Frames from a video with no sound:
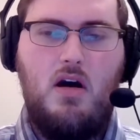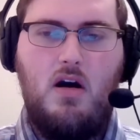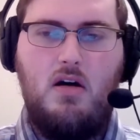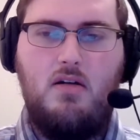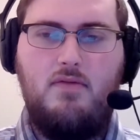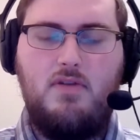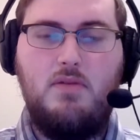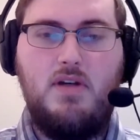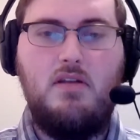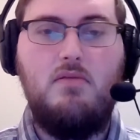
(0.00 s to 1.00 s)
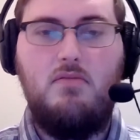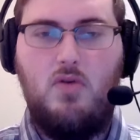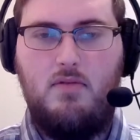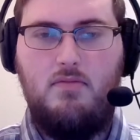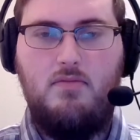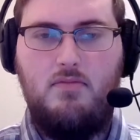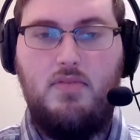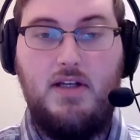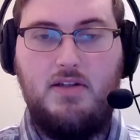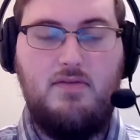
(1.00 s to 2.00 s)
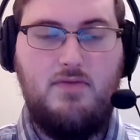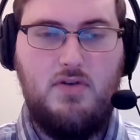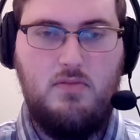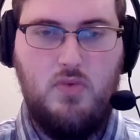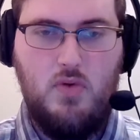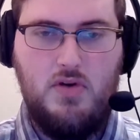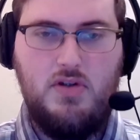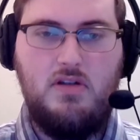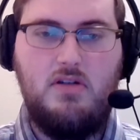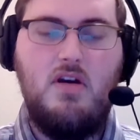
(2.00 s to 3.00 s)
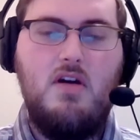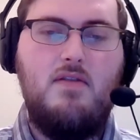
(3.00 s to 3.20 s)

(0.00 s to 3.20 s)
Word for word: of committing or placing the first abortions,